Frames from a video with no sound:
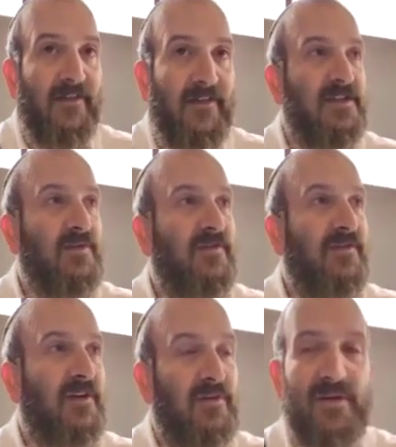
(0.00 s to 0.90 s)
Obviously, we
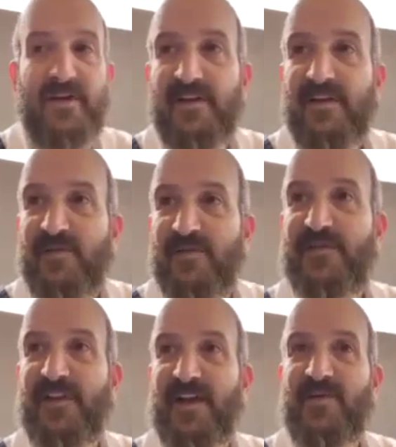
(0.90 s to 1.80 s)
feel real. We
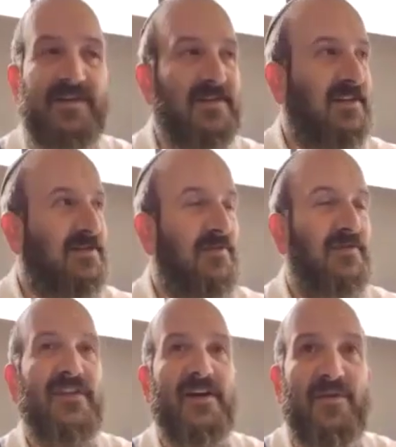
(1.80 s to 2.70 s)
feel like we exist. We
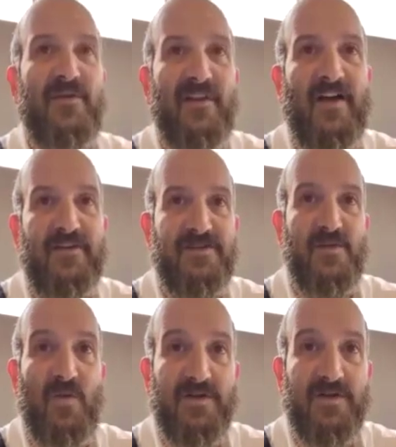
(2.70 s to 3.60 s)
feel like we're alive.
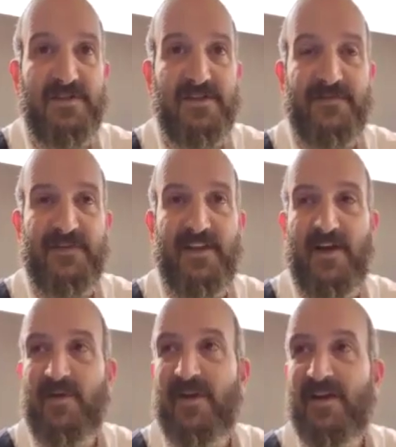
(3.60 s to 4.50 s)
Hashem wants us to feel
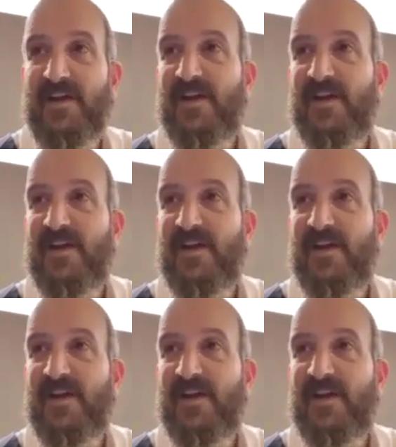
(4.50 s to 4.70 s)
that way.